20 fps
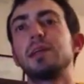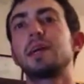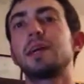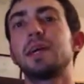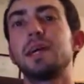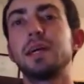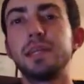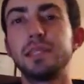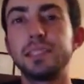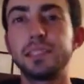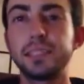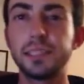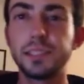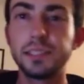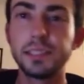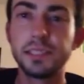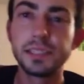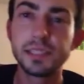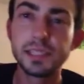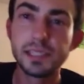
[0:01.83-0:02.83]
Hi,
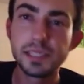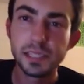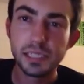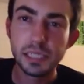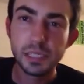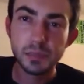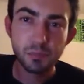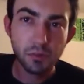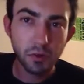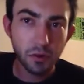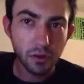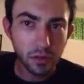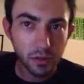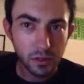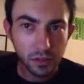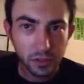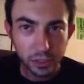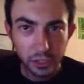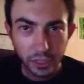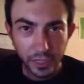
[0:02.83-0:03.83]
this is
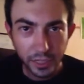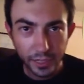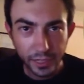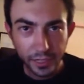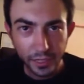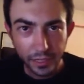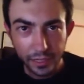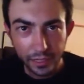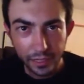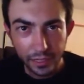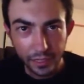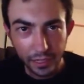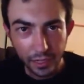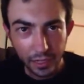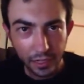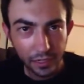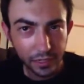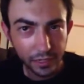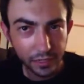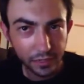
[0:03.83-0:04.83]
Paul checking in.
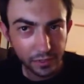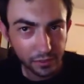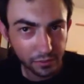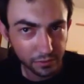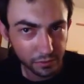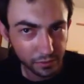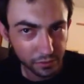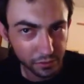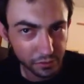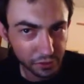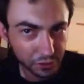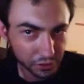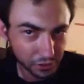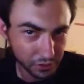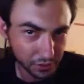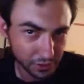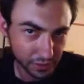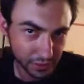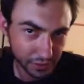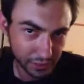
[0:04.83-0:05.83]
I don't
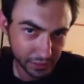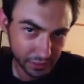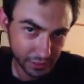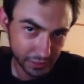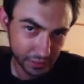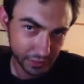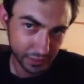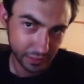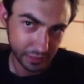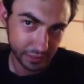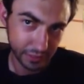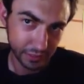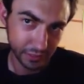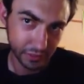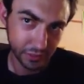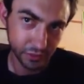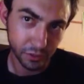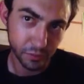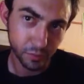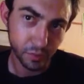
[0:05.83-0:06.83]
usually
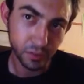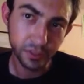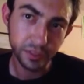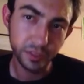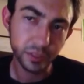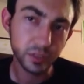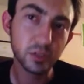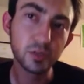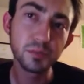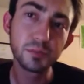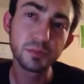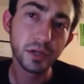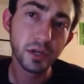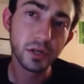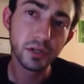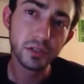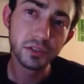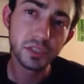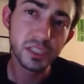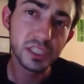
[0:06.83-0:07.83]
do political
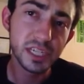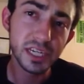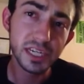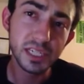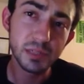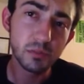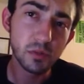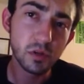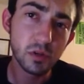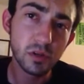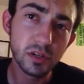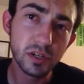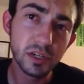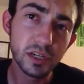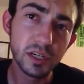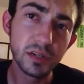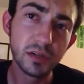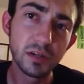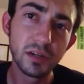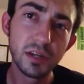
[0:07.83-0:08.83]
posts
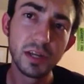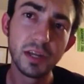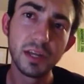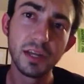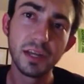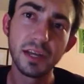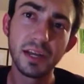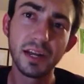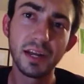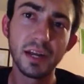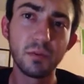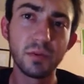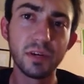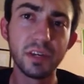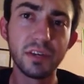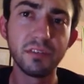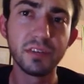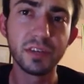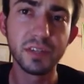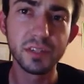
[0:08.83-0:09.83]
anymore, and I
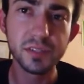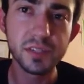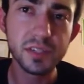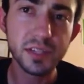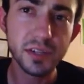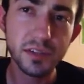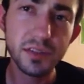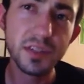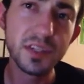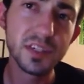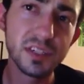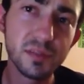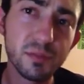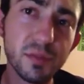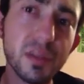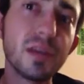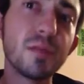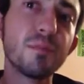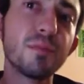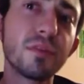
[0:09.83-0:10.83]
wouldn't even consider this to
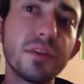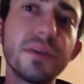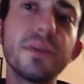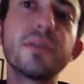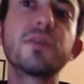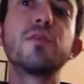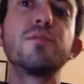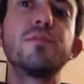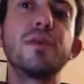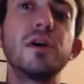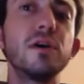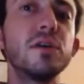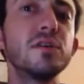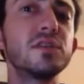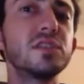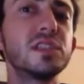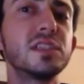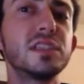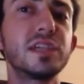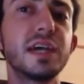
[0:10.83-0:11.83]
be a political
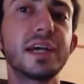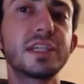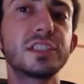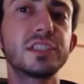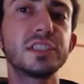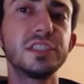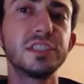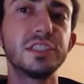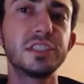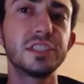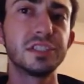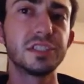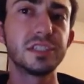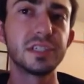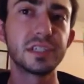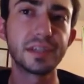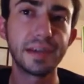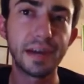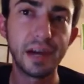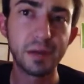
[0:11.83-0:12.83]
post. It's actually just
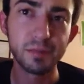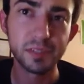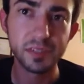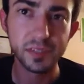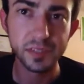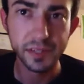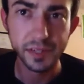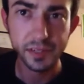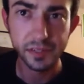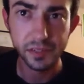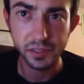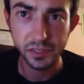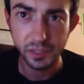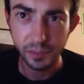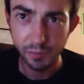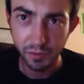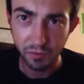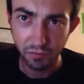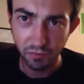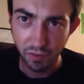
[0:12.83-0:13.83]
a common sense,
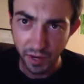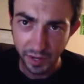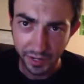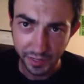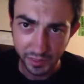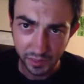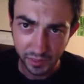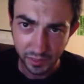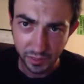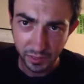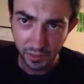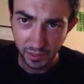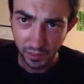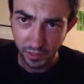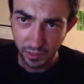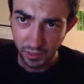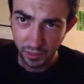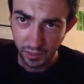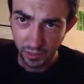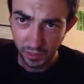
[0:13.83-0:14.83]
human rights,
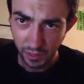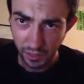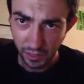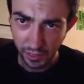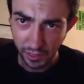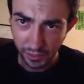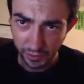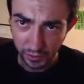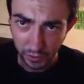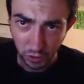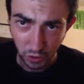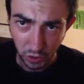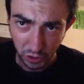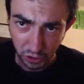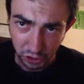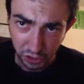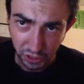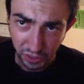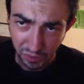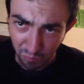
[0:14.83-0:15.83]

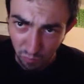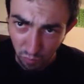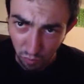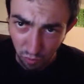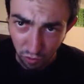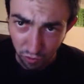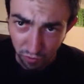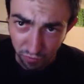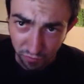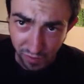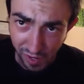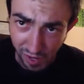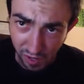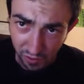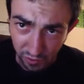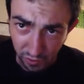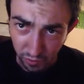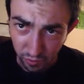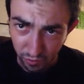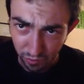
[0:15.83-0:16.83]
Christian moral
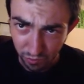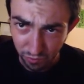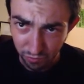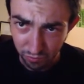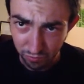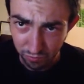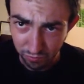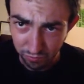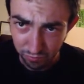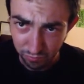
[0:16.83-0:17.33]
value,